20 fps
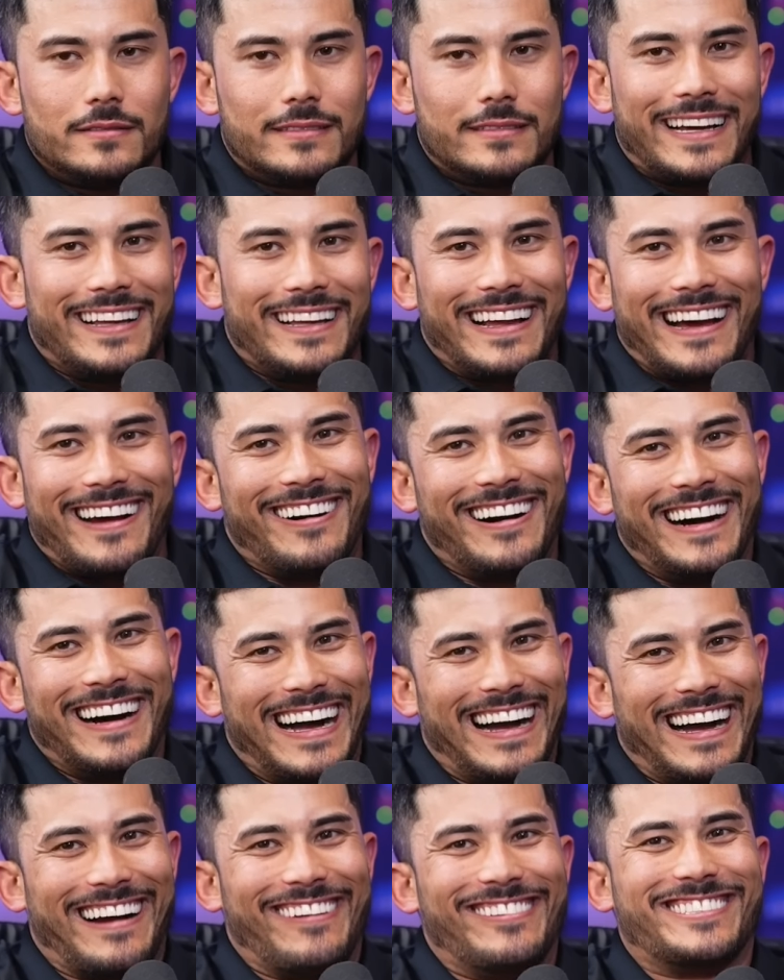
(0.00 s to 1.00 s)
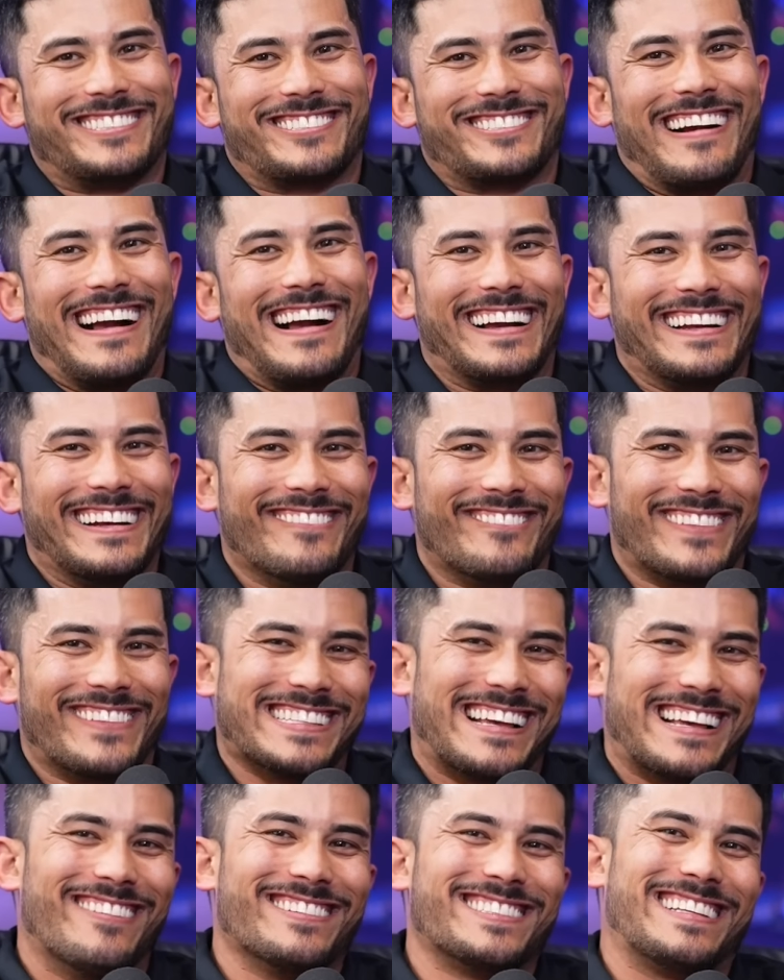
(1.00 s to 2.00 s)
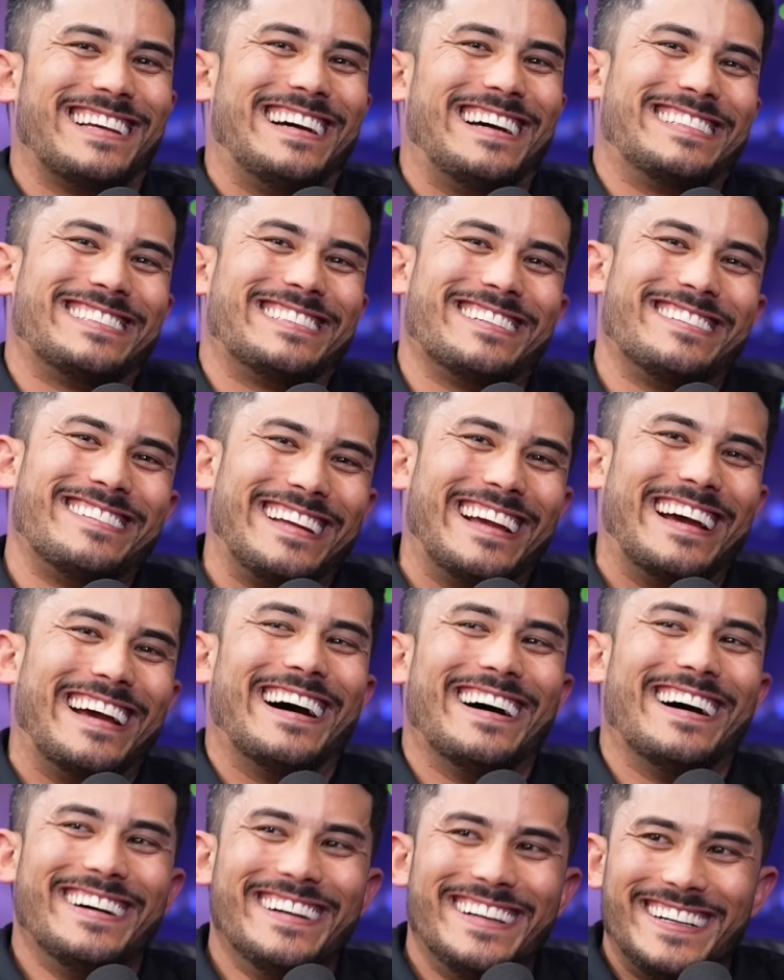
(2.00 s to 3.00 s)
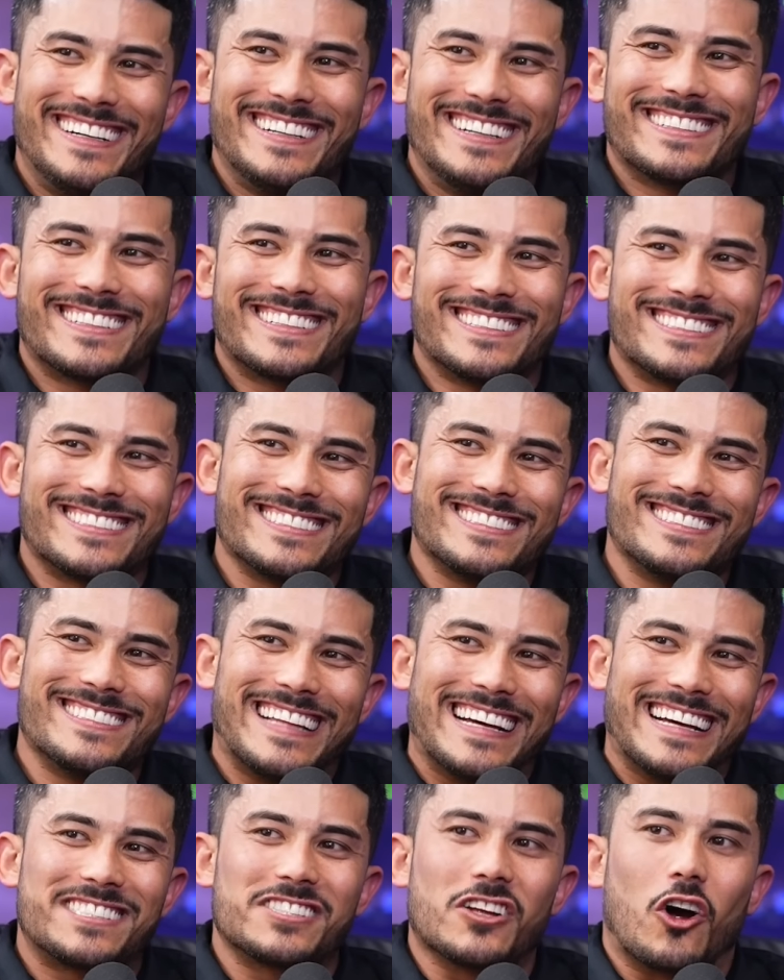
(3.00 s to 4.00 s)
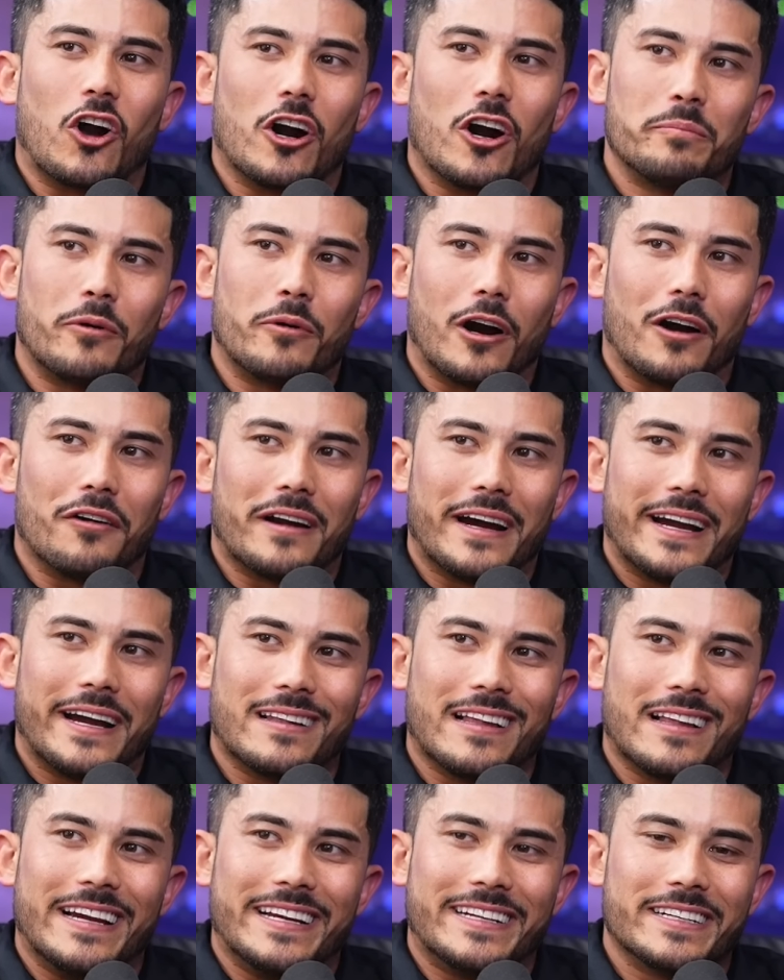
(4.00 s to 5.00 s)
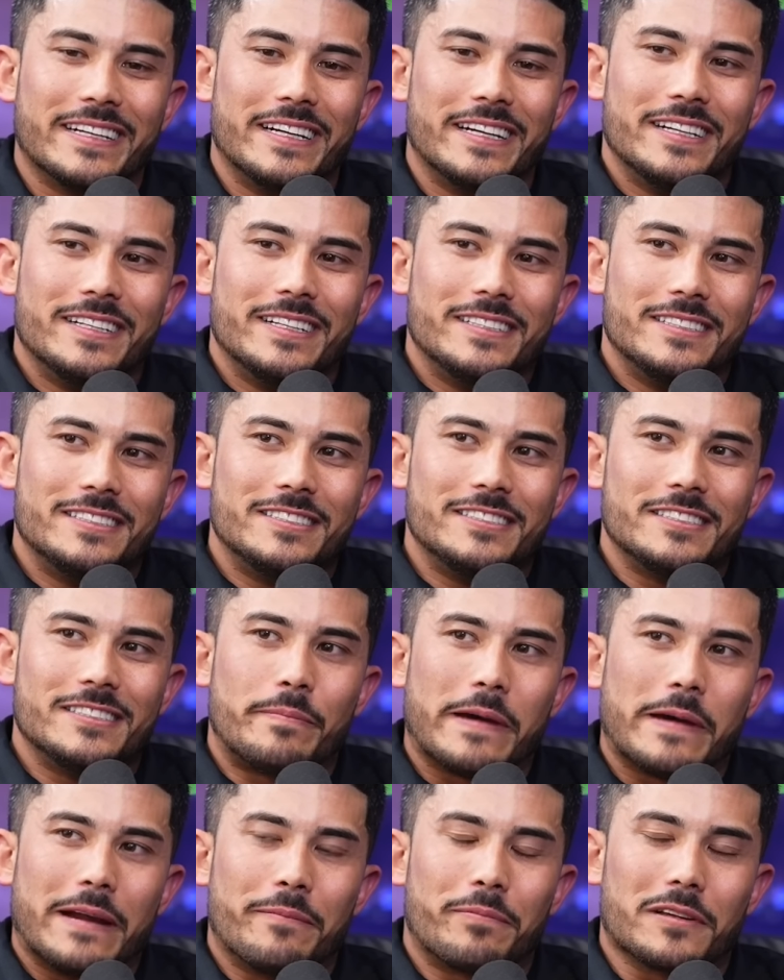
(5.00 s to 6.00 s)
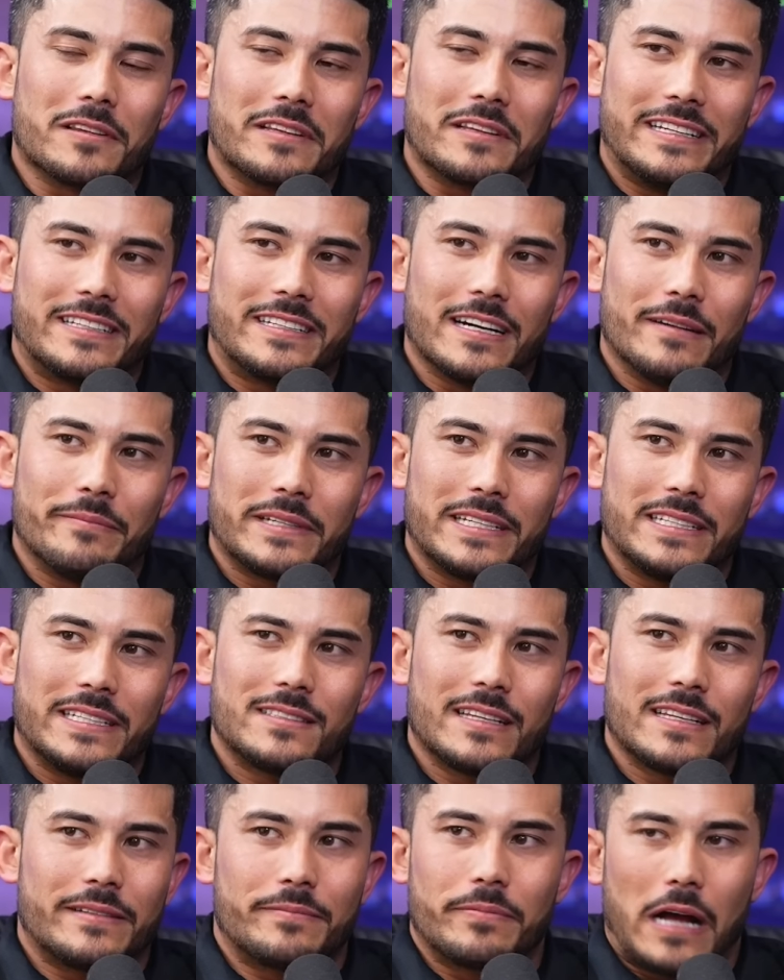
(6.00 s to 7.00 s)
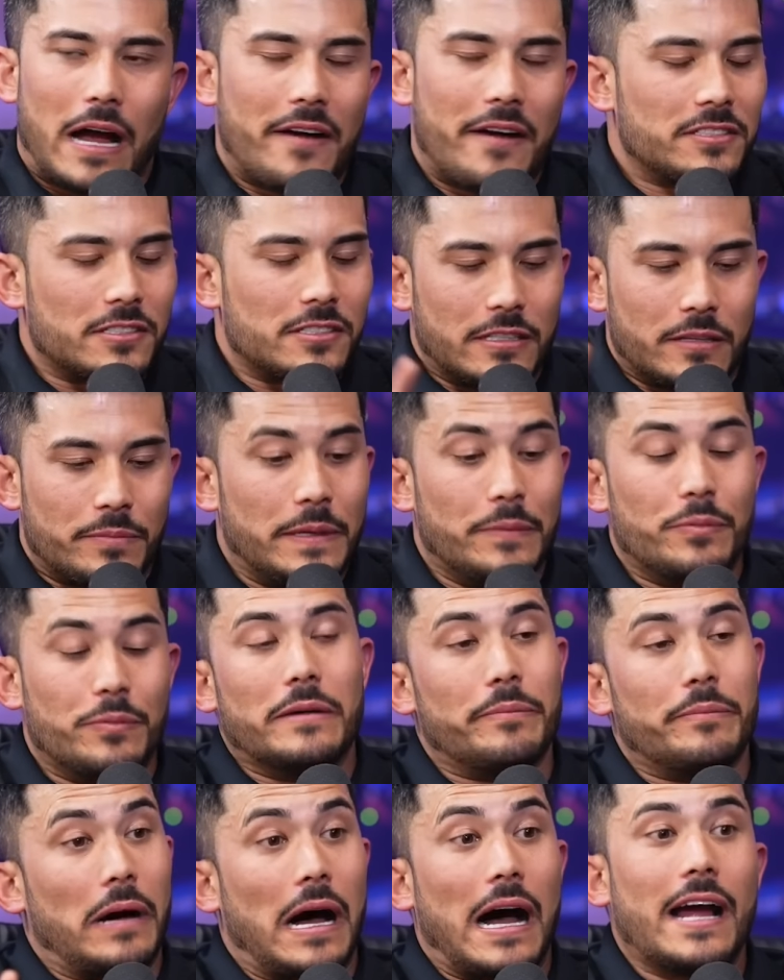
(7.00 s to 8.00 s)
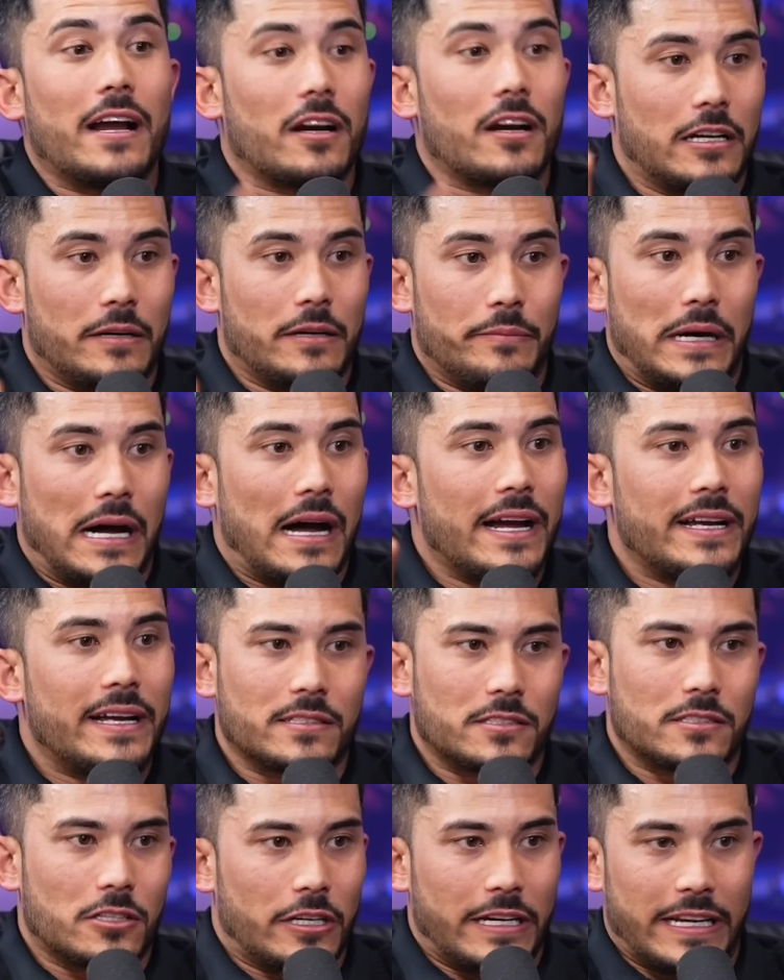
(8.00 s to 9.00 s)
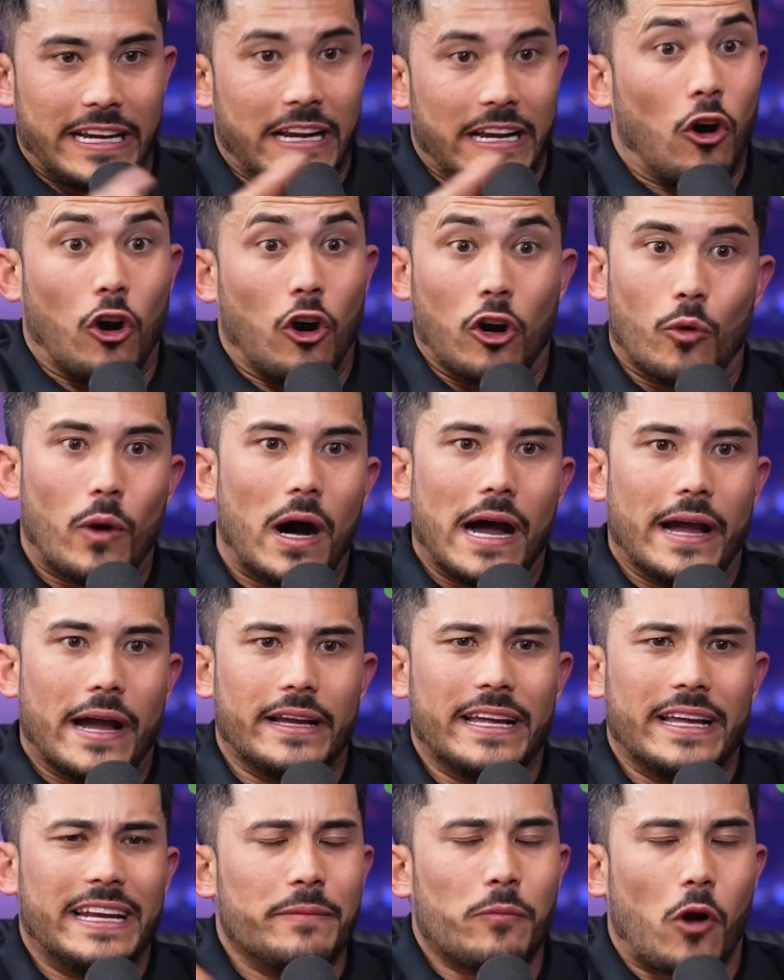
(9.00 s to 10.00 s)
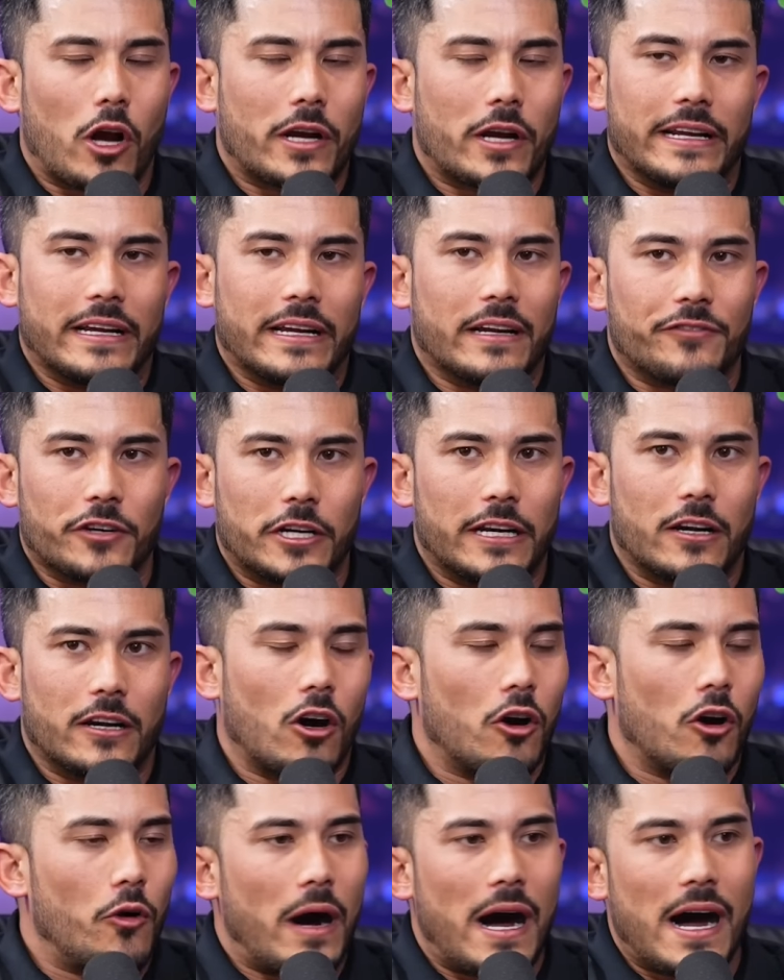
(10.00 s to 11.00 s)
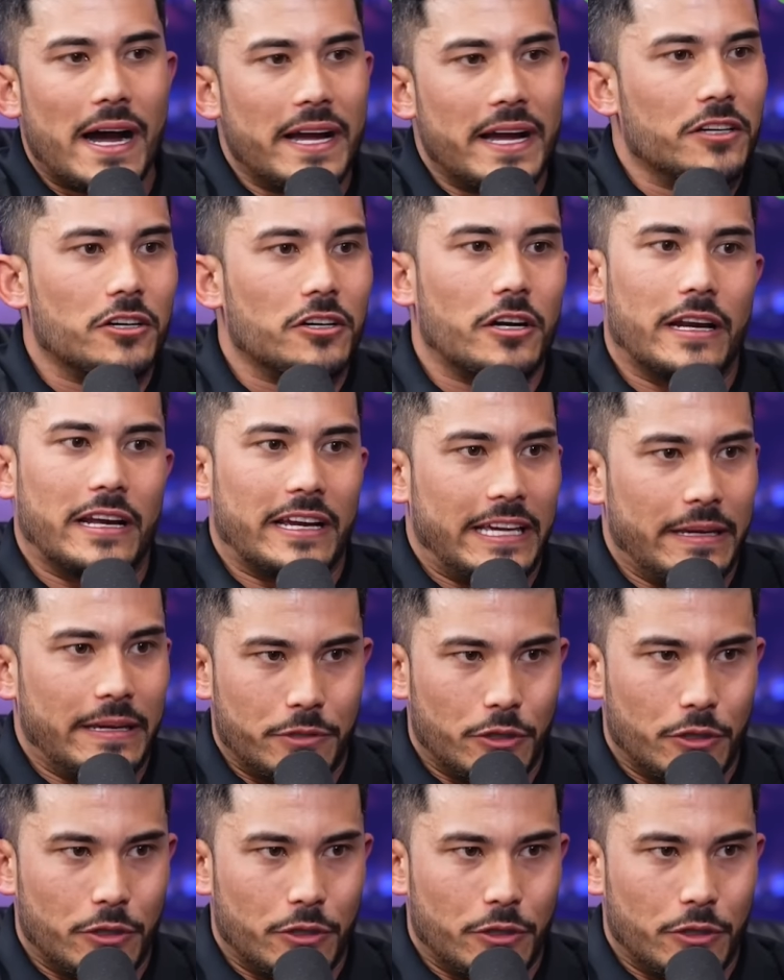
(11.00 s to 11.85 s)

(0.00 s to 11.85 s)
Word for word: That I was cracking up because I was like, dude, because that's the hard part, right? Like the pay per lead companies, like obviously the people that buy are going to buy because they're getting ROI. Any marketing, if you're getting ROI, you're going to keep